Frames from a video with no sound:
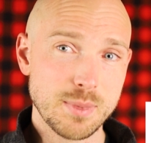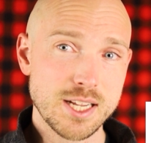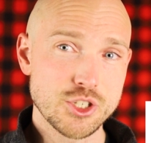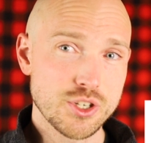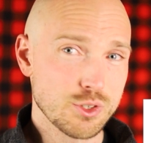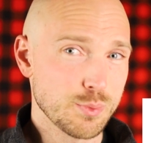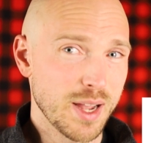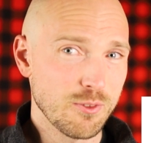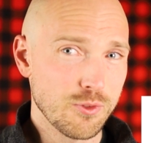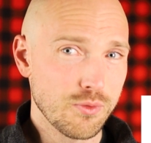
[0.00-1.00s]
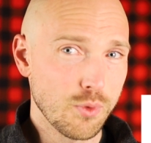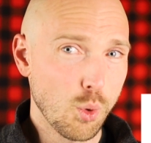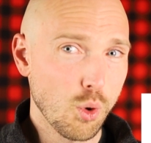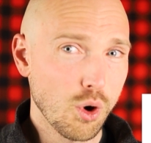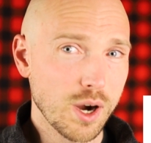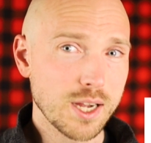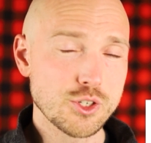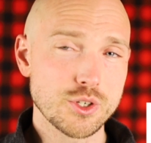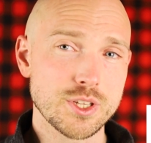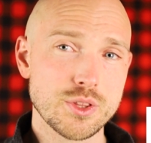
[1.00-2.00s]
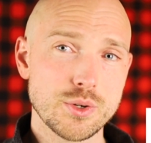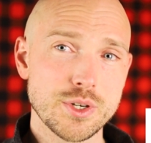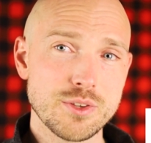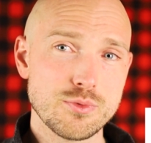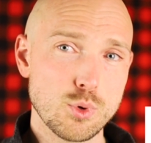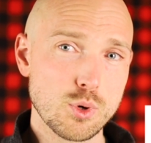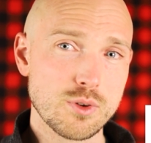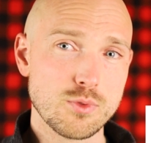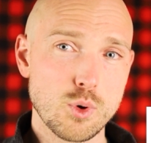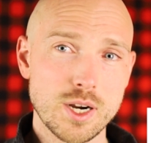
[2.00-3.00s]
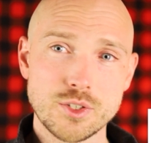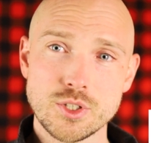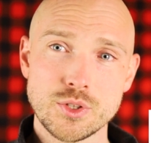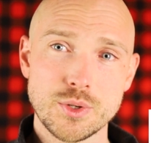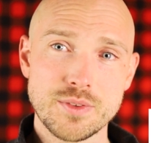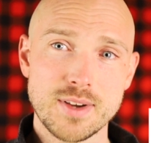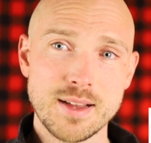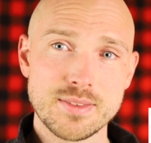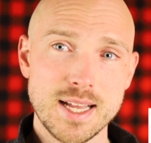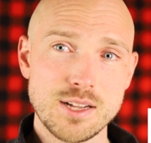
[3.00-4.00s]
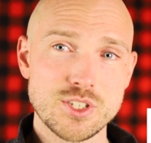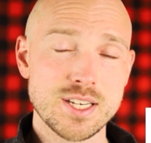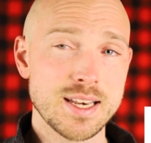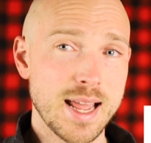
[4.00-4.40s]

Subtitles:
last year was about 435,000.